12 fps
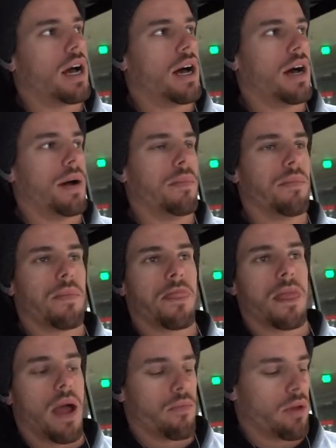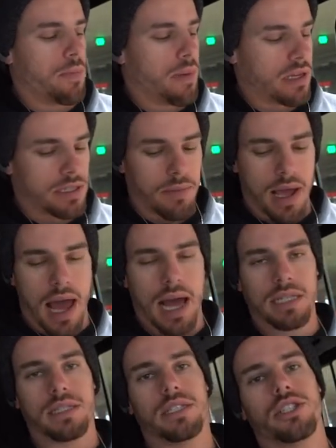Um, I'm really busting my
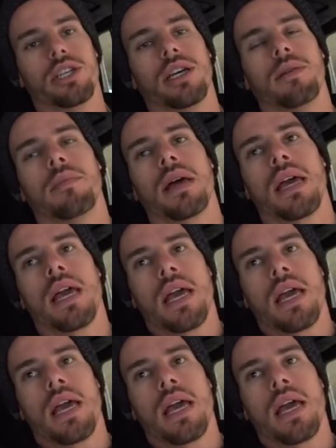ass in the gym.